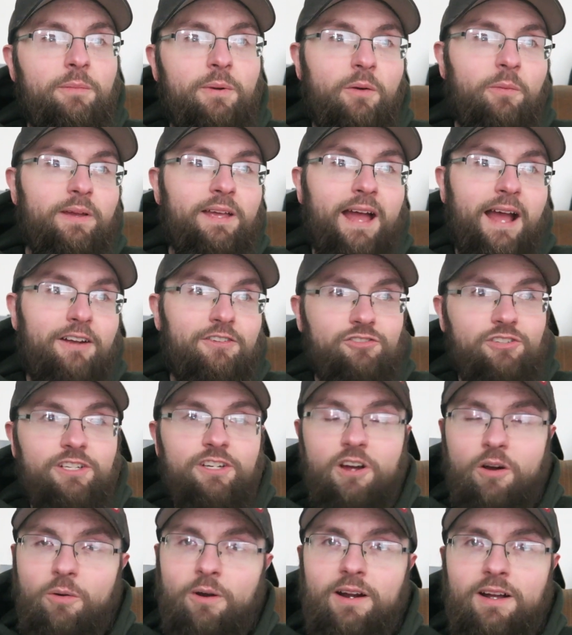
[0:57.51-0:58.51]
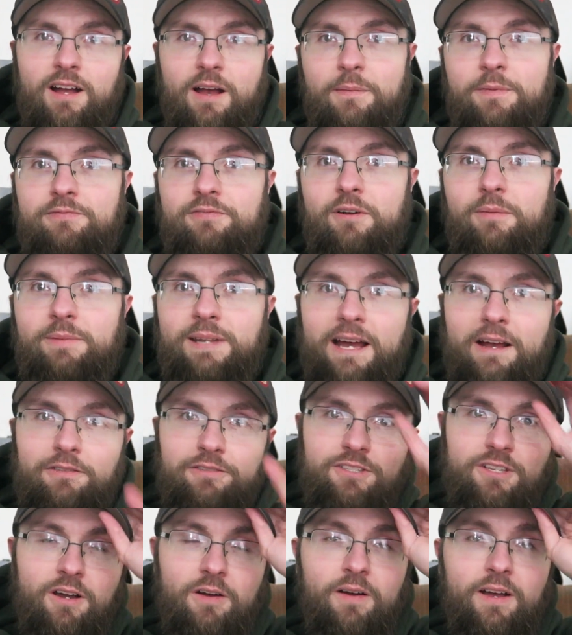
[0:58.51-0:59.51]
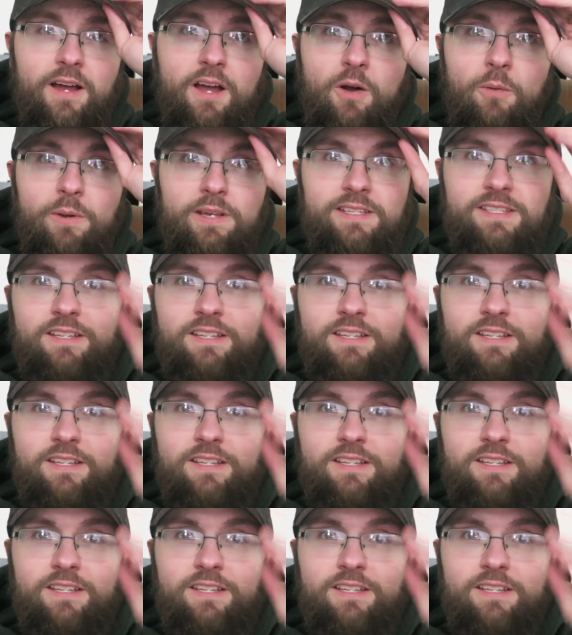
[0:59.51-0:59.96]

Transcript: but we actually know where it comes from now. So we